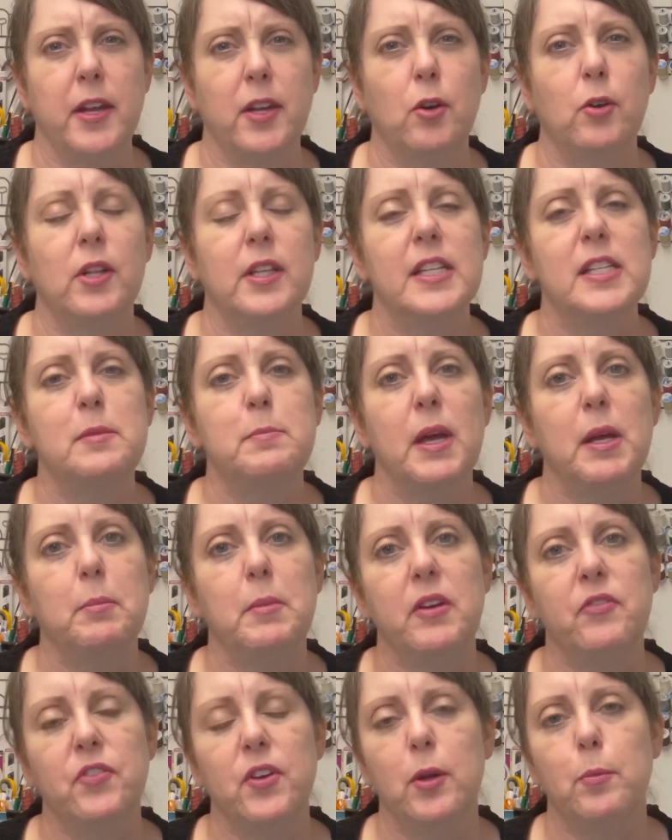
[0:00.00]
or at least make
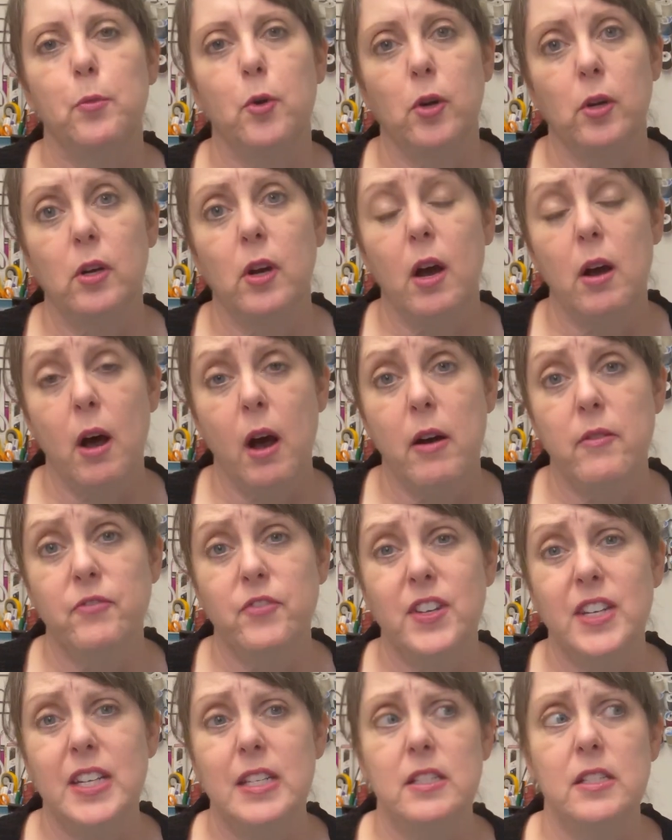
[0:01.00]
me feel more
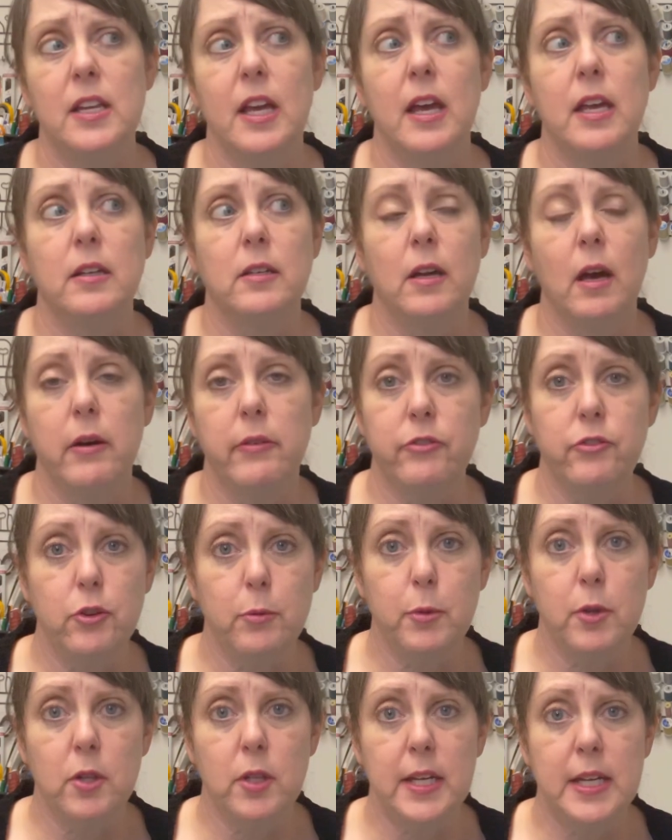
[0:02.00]
confident and
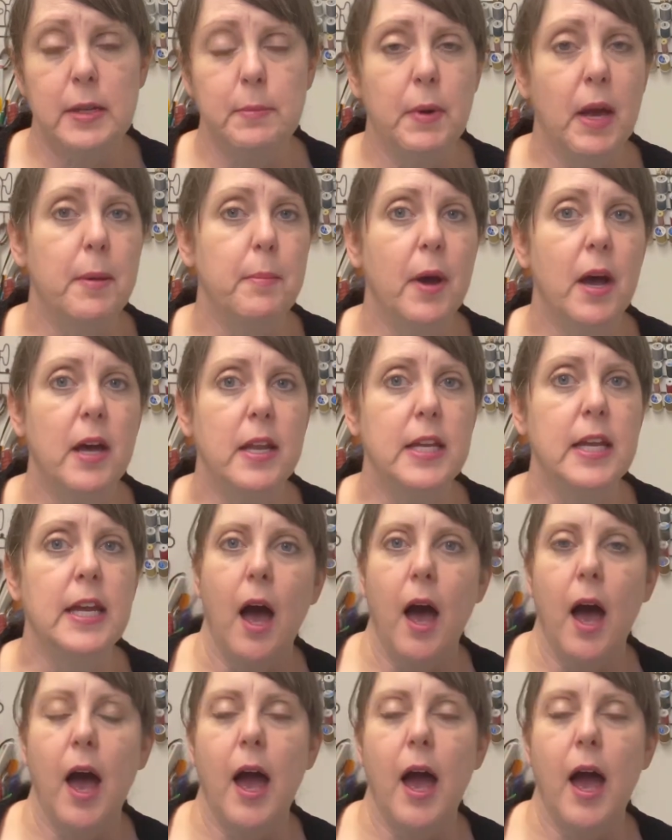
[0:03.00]
comfortable in my body.